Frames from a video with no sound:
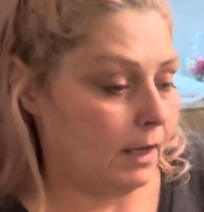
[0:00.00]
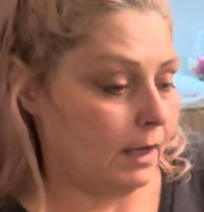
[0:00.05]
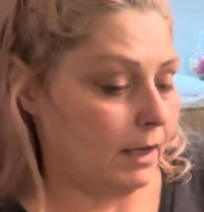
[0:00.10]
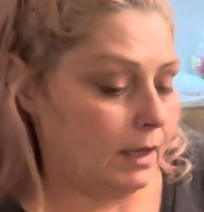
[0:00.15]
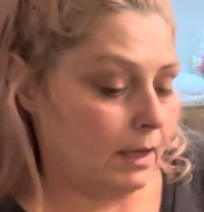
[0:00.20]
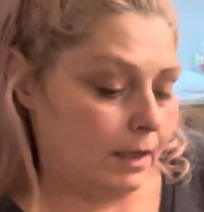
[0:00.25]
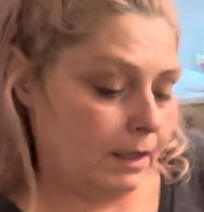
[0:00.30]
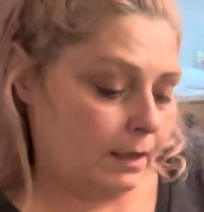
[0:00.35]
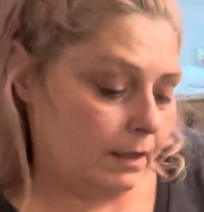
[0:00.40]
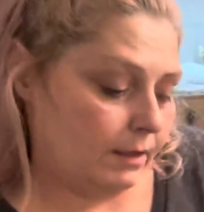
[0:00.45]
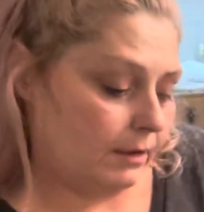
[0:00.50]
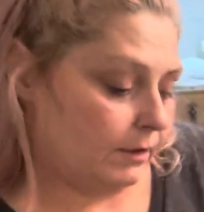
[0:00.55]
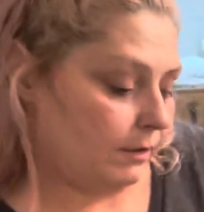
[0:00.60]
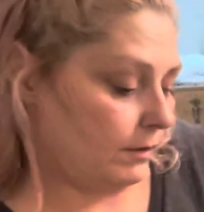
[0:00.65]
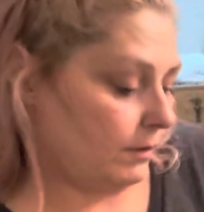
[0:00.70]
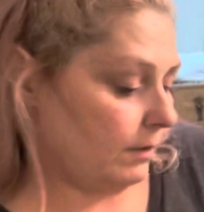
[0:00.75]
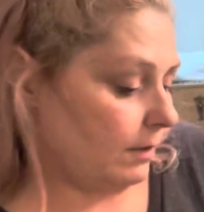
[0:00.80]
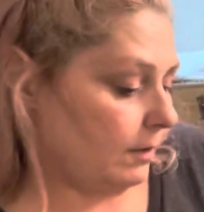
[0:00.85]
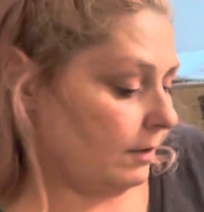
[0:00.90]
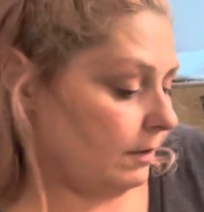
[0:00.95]
And
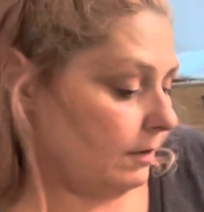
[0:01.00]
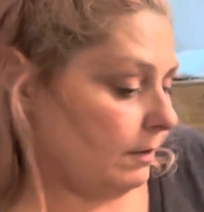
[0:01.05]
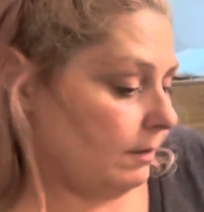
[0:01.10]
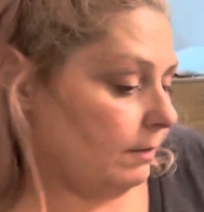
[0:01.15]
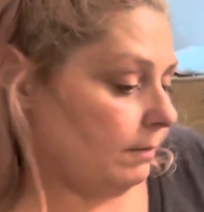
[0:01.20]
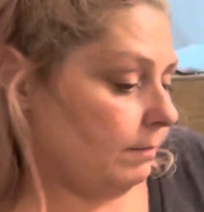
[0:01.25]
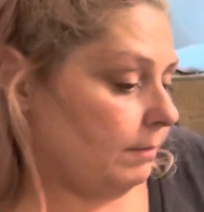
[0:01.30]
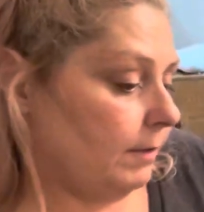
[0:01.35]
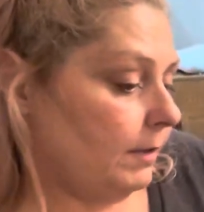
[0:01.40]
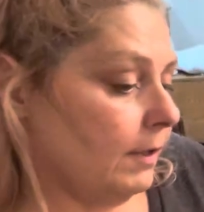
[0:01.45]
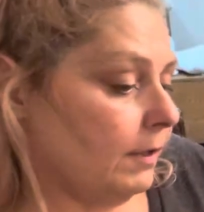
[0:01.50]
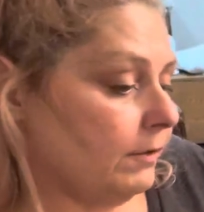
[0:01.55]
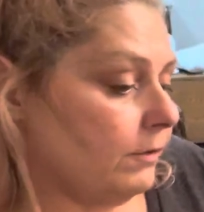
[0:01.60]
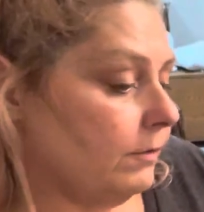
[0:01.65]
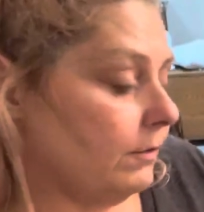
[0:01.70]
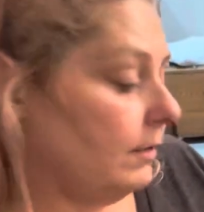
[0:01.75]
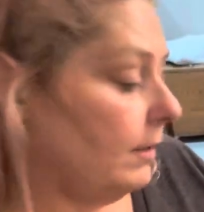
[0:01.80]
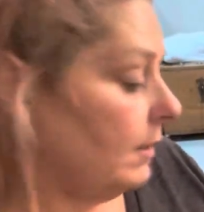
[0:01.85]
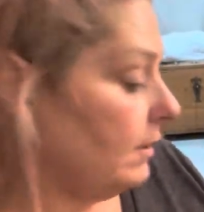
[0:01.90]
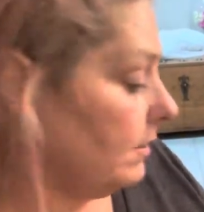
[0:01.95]
yeah,
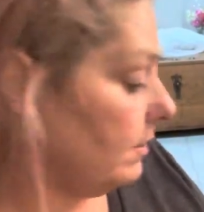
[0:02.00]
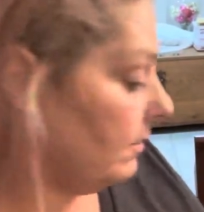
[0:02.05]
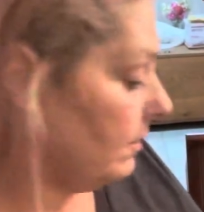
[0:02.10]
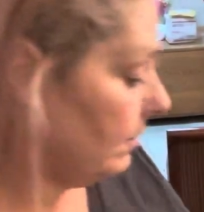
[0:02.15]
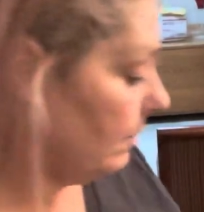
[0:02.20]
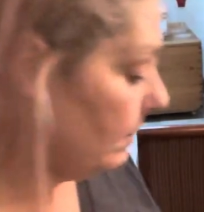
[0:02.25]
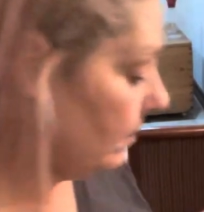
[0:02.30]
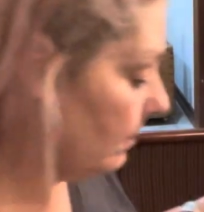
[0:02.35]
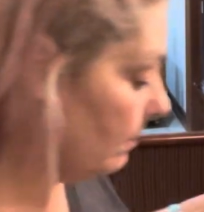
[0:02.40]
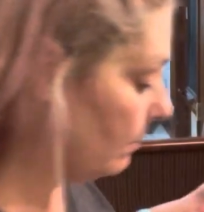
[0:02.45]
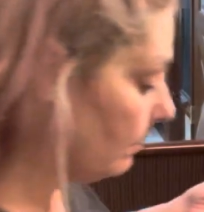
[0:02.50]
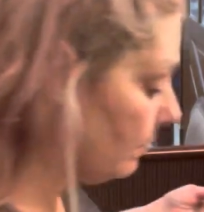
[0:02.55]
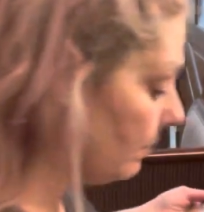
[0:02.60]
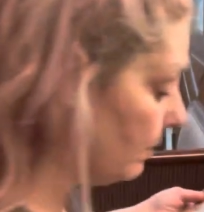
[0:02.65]
so those are